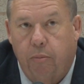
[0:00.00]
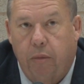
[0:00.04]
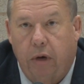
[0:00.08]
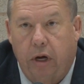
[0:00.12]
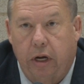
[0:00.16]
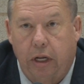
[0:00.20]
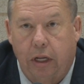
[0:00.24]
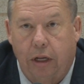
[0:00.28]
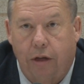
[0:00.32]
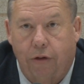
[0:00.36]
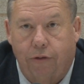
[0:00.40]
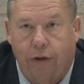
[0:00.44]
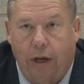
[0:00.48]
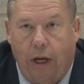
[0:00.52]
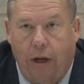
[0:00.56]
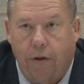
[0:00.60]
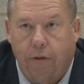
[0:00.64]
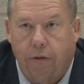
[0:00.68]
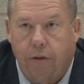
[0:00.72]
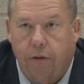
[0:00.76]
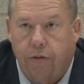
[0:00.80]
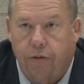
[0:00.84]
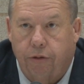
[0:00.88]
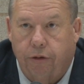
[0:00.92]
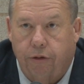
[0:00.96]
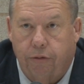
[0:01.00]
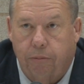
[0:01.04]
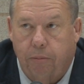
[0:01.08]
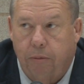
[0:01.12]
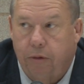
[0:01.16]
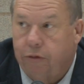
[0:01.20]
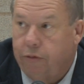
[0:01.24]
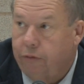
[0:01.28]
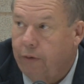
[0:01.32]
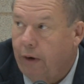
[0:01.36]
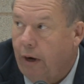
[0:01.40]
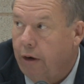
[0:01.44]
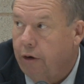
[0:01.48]
money is out of the system
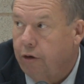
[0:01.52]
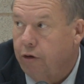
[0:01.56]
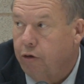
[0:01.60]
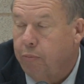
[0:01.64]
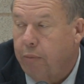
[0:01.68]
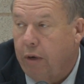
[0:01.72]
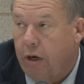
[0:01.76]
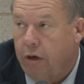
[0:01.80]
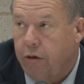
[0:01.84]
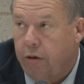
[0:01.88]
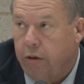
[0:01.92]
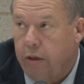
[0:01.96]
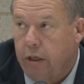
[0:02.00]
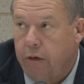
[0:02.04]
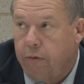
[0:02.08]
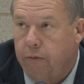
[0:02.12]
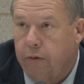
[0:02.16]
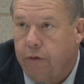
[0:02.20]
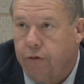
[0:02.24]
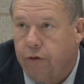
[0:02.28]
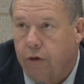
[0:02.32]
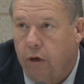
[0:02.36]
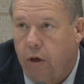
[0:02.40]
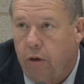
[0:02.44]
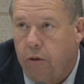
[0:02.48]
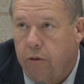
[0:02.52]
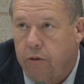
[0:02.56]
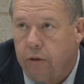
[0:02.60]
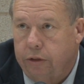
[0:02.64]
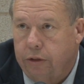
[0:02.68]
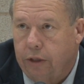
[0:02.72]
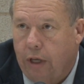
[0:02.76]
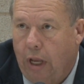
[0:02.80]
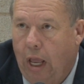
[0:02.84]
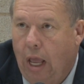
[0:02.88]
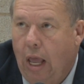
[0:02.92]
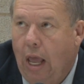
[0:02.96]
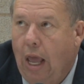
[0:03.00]
as far as special interests go.